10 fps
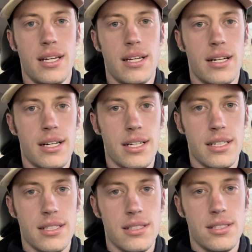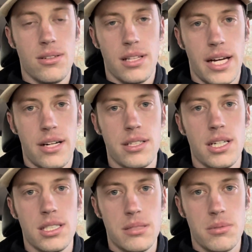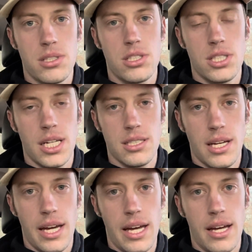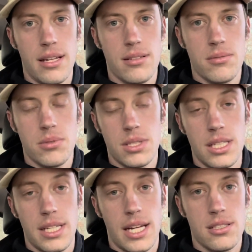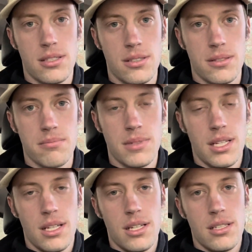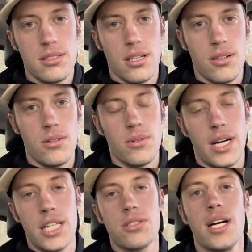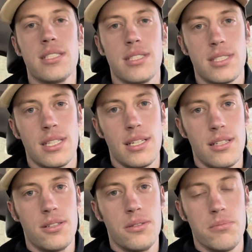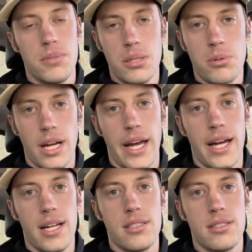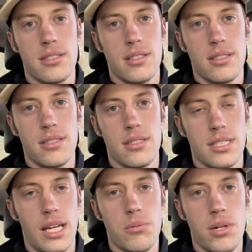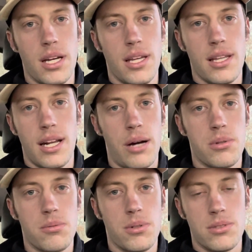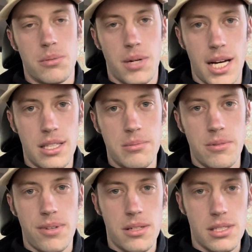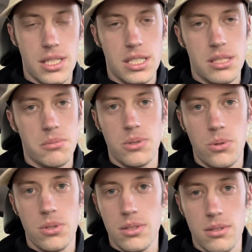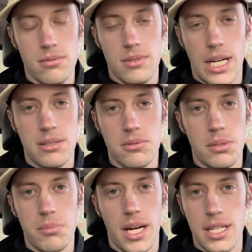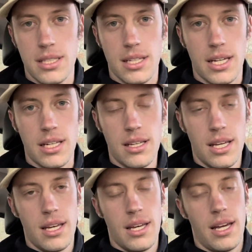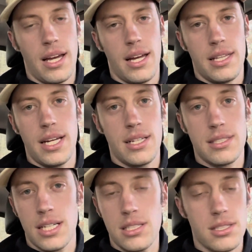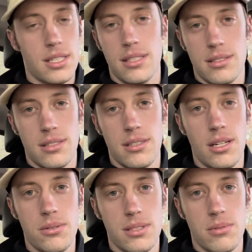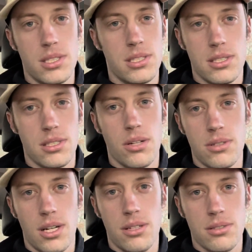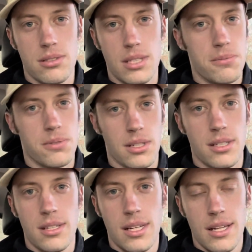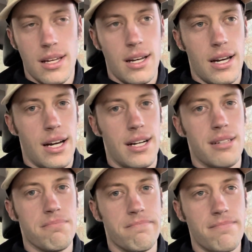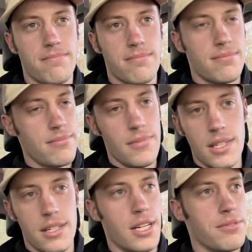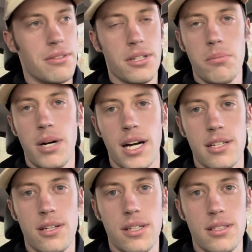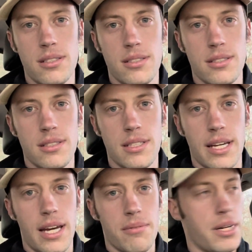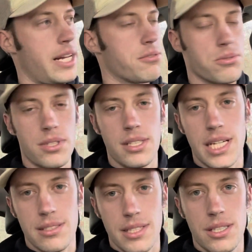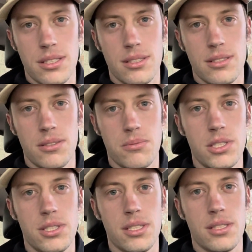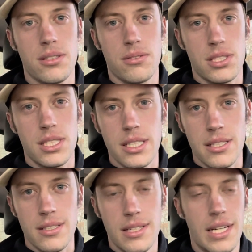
uh, you allow a customer to change an ad within that term? So I try to sell billboard ads the same way that I would want to buy them if I was a customer or how I'd want to buy anything. And that is, I just like knowing what is the total cost up front. Um, you know, if you ever go buy a car, they have, might have $20,000 on the windshield on the sticker,